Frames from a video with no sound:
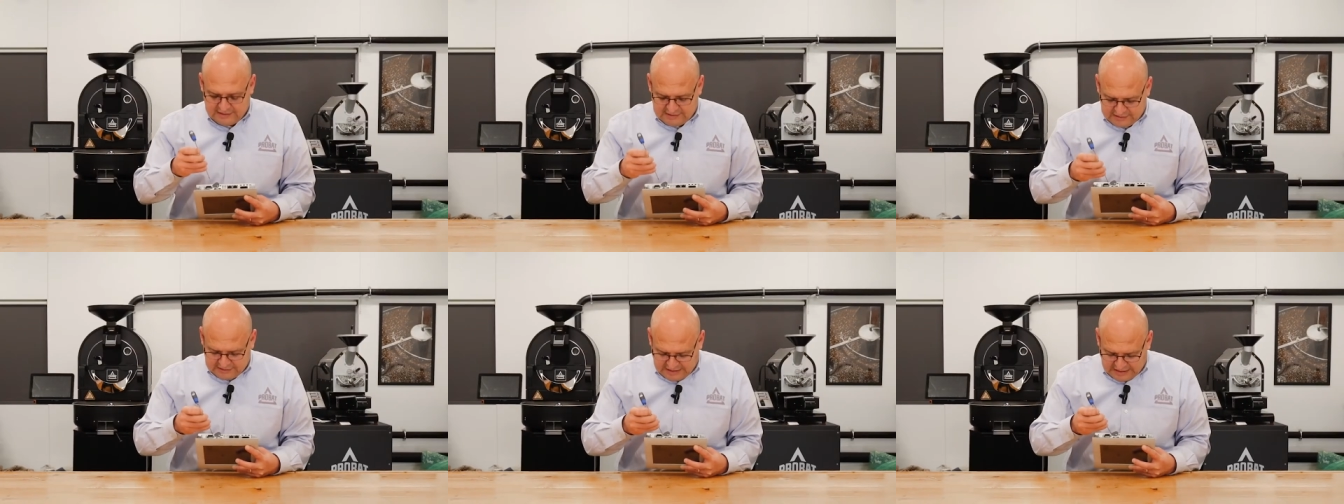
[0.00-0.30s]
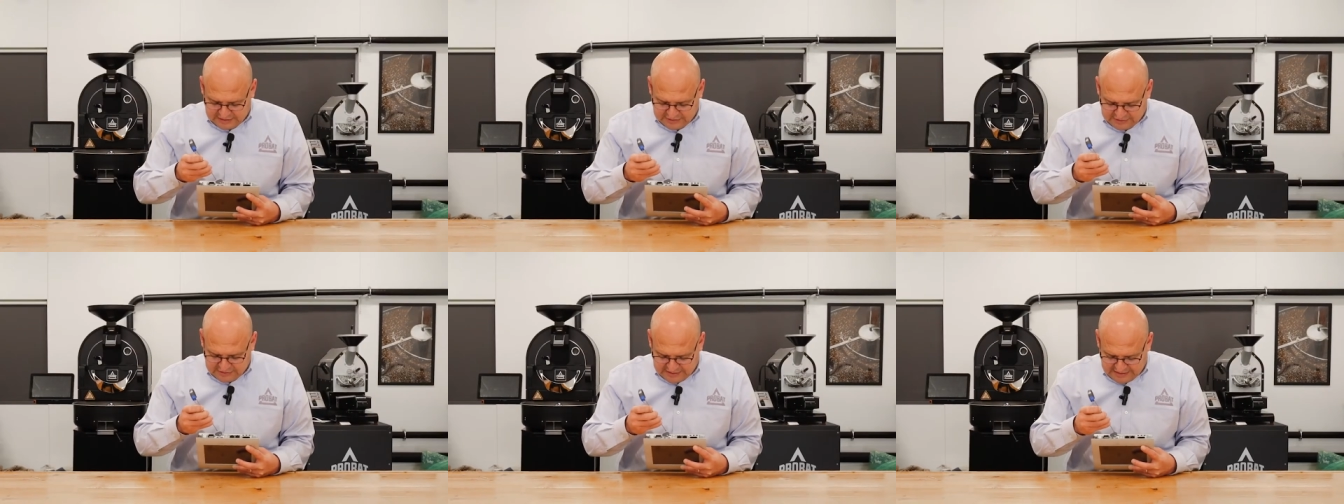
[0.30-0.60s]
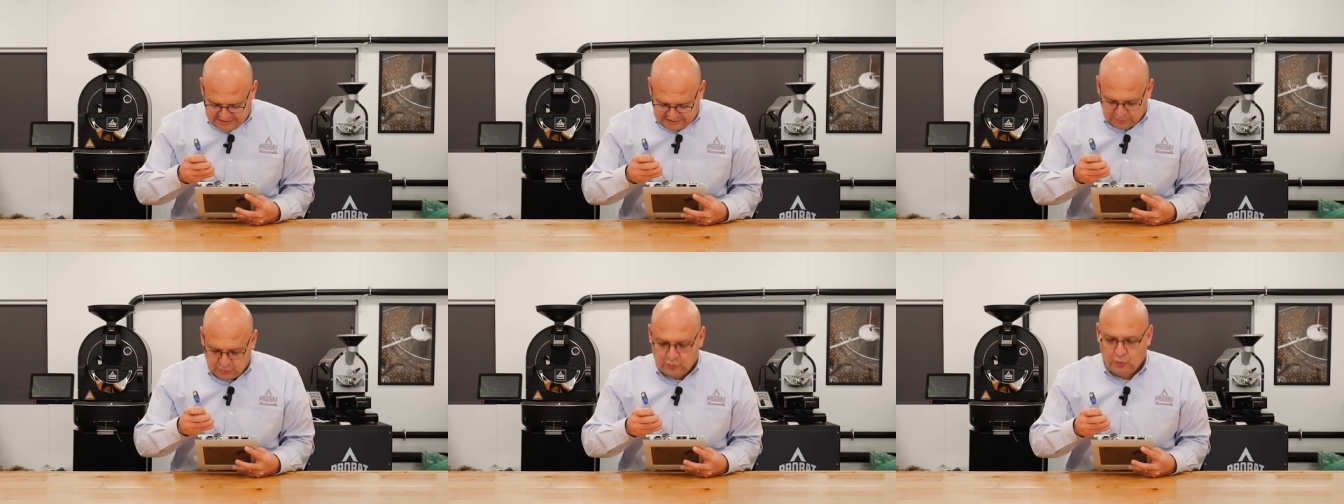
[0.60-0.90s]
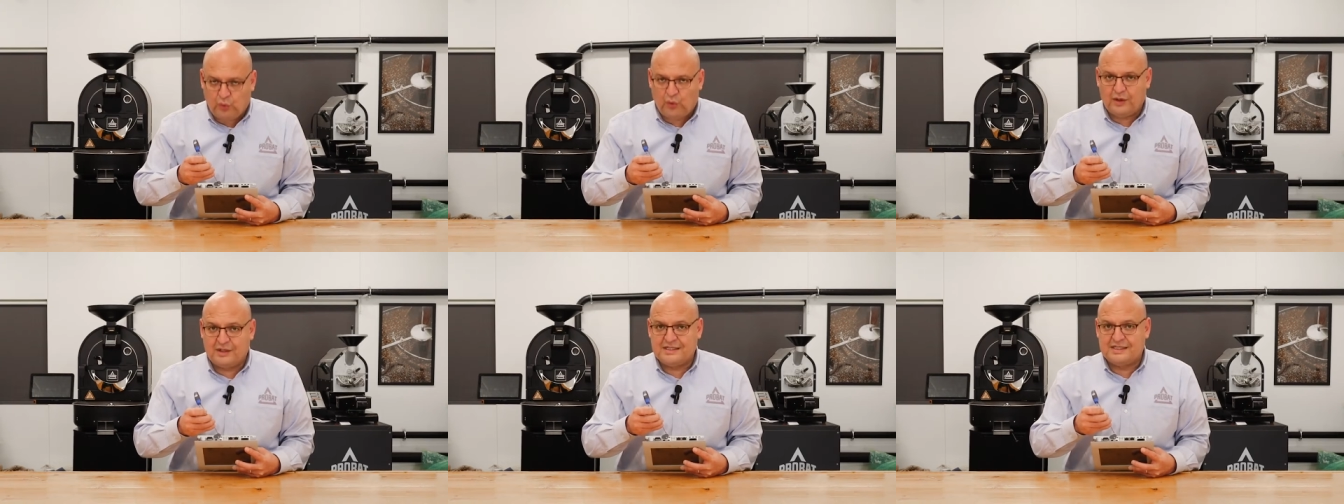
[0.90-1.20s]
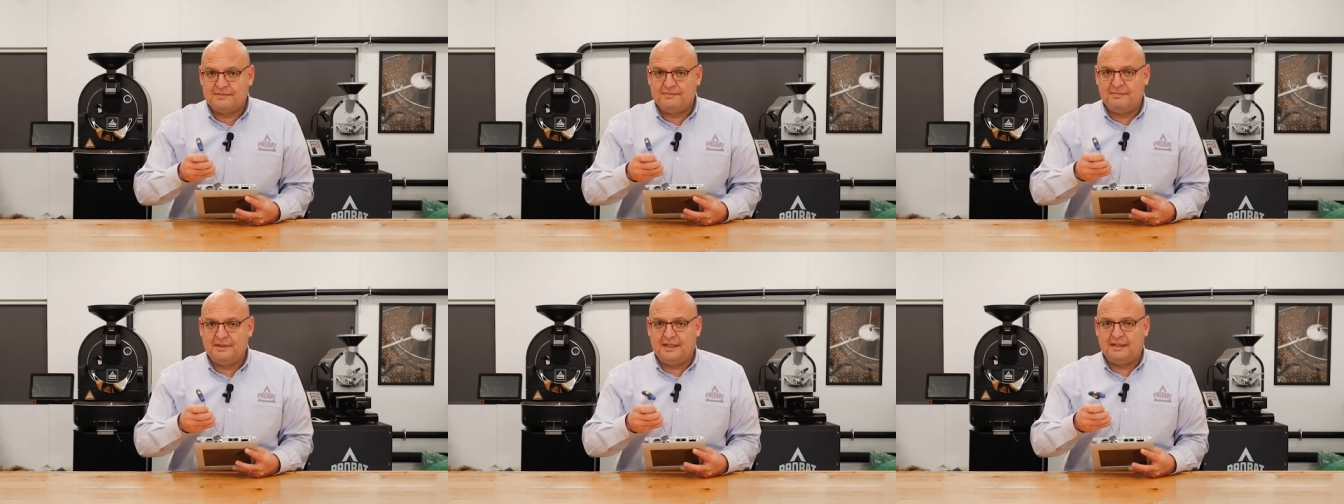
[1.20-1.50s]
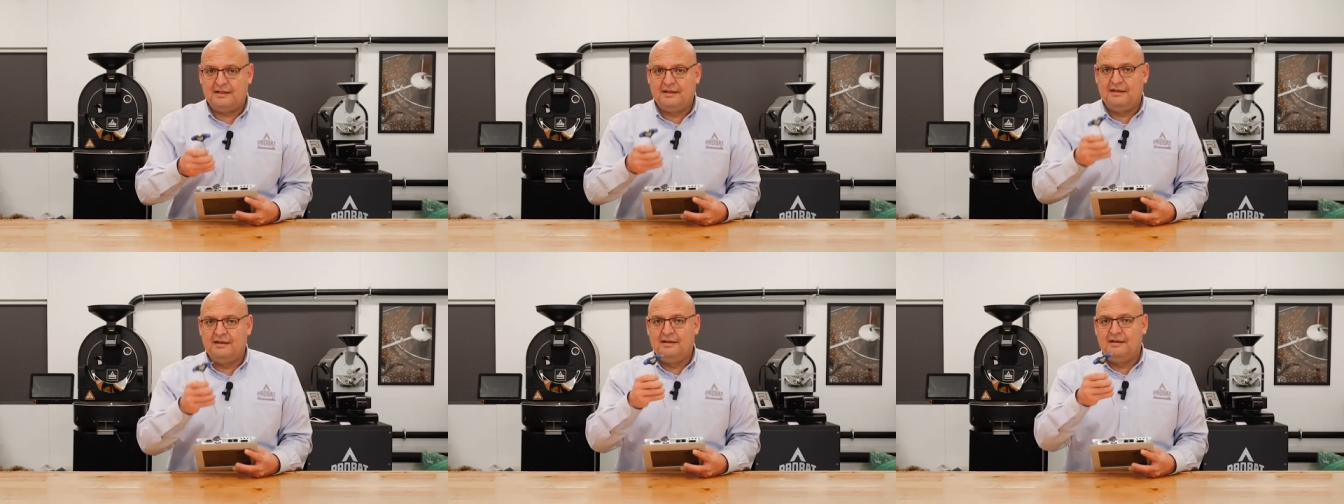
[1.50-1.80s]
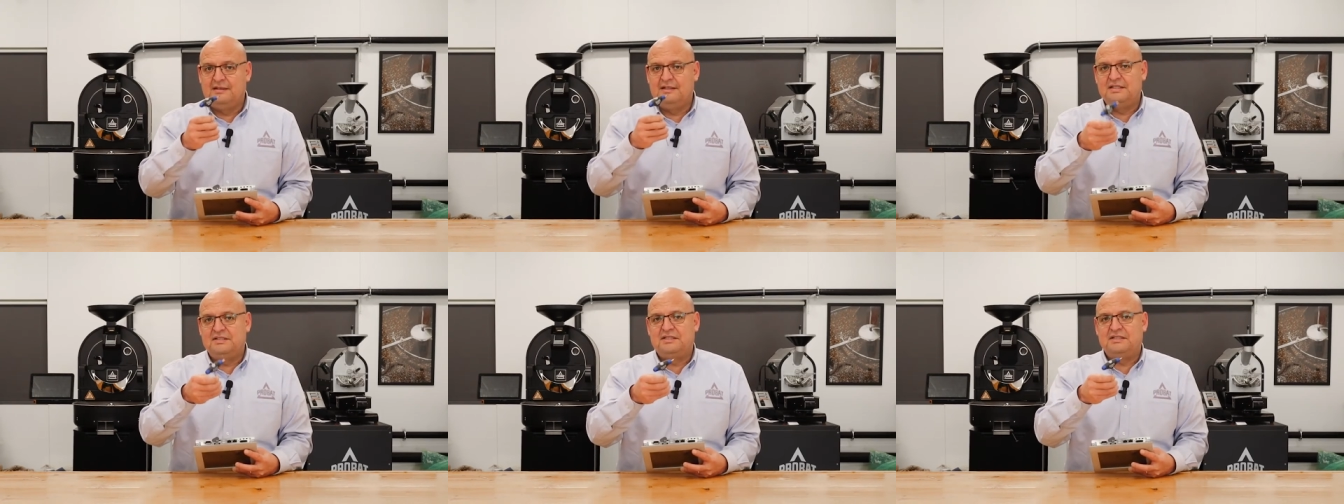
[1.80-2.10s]
it's actually a Torx bit.
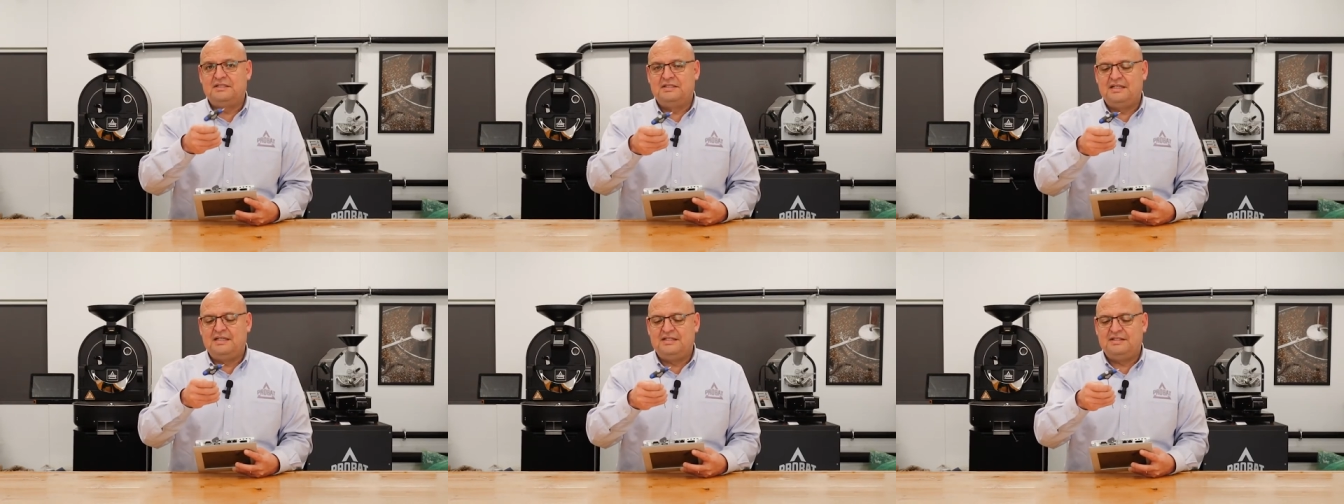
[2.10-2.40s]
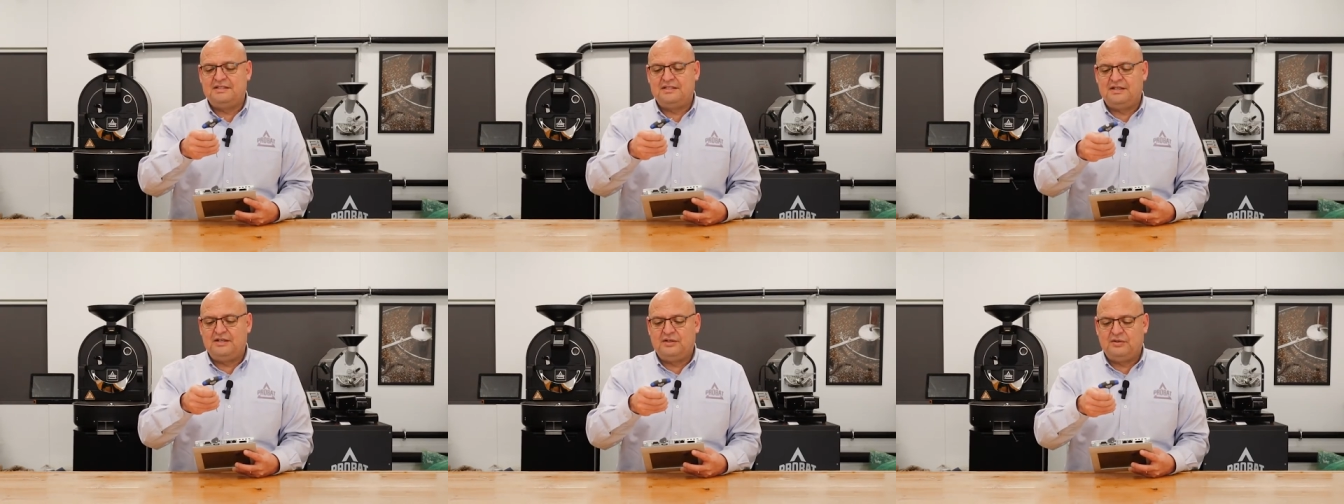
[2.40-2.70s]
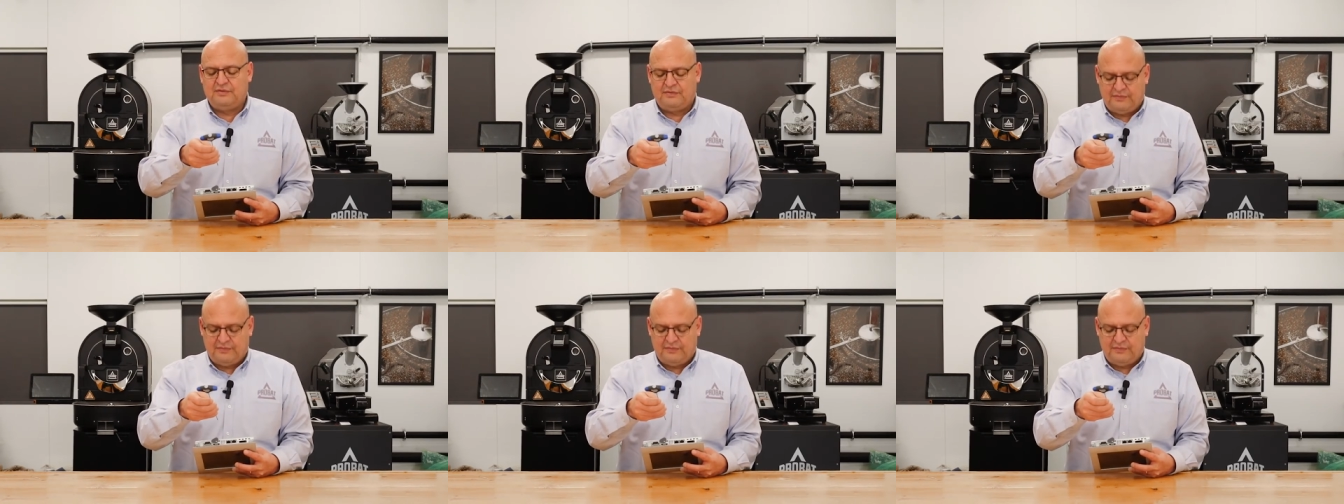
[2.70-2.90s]
This is easier to